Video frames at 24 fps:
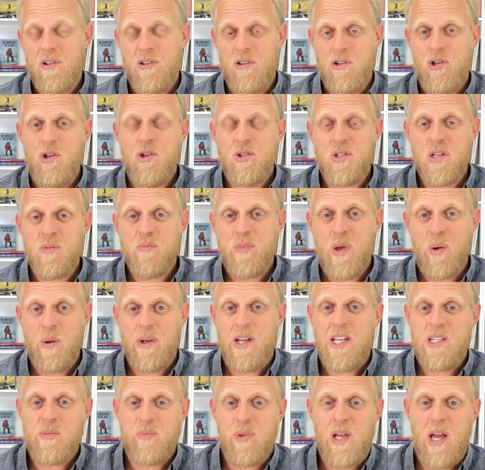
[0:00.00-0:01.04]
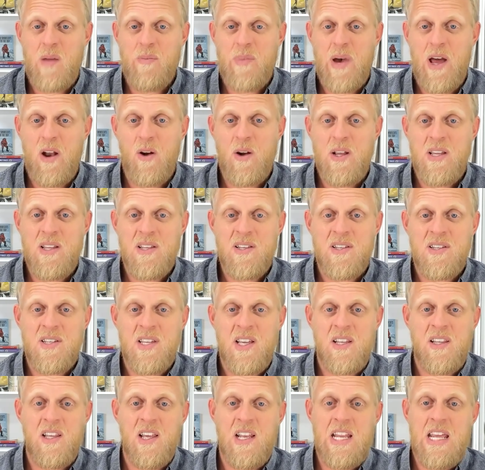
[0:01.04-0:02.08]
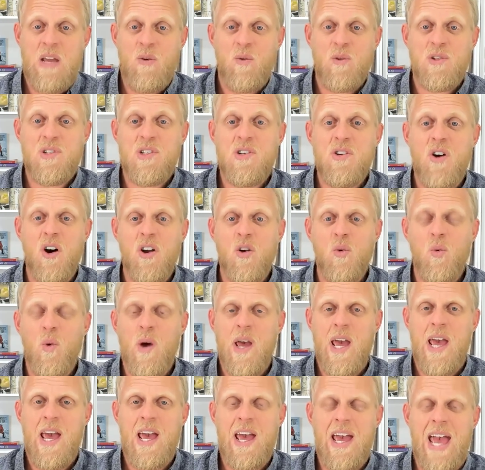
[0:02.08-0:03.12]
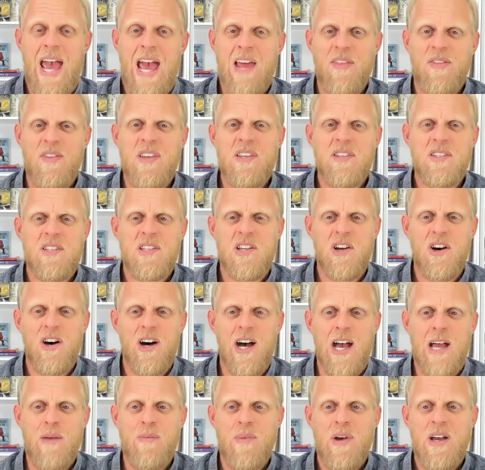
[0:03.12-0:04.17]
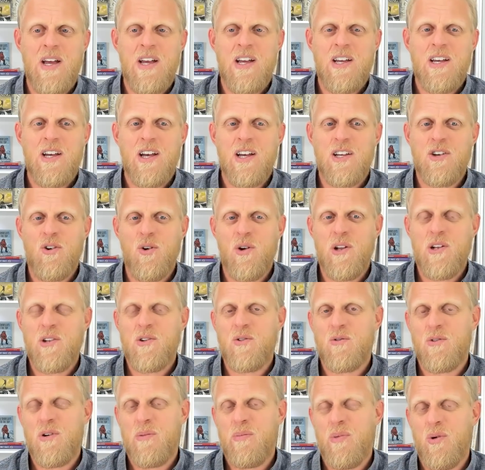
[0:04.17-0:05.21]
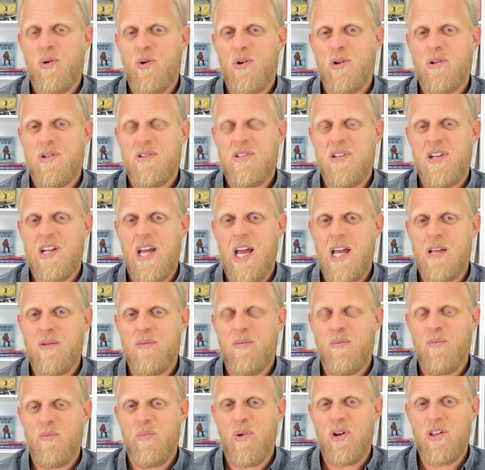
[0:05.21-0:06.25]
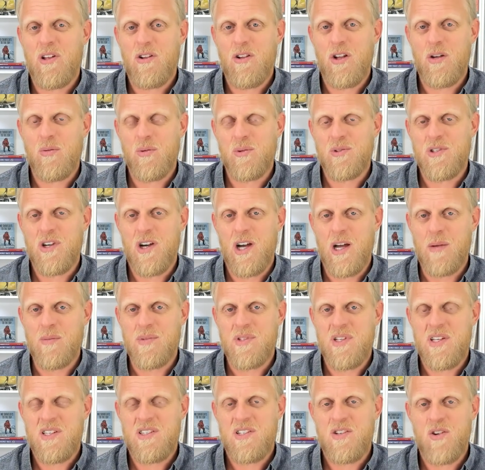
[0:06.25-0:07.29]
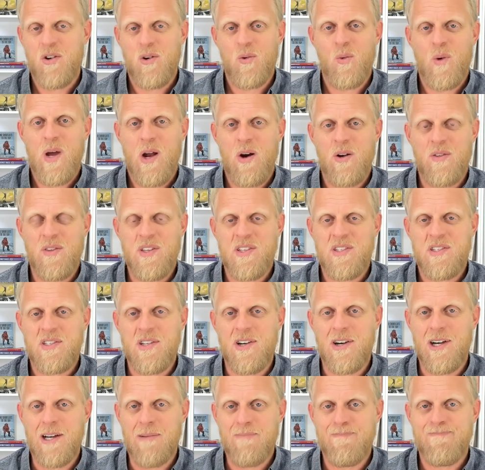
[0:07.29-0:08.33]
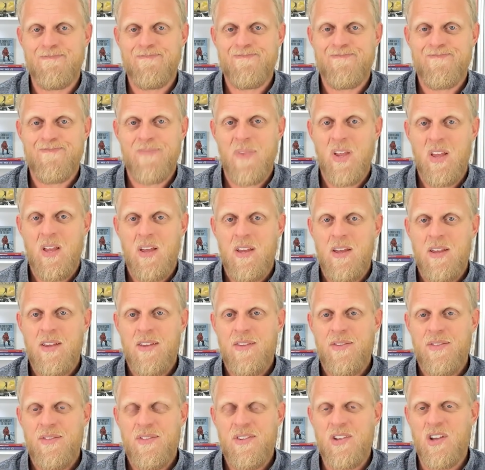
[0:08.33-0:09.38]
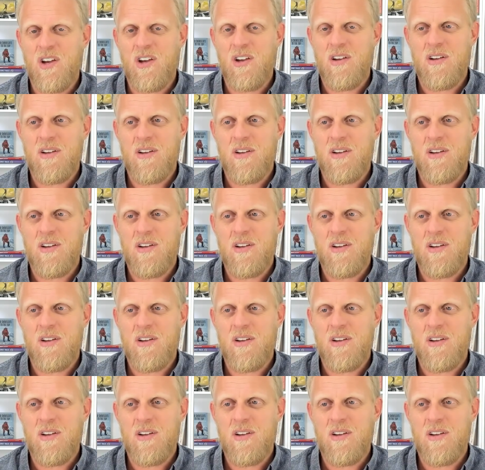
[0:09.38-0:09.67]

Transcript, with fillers: using BYD's Blade battery, said that it was not aware at this time, according to a report today by the Global Times. It's not aware at this time. So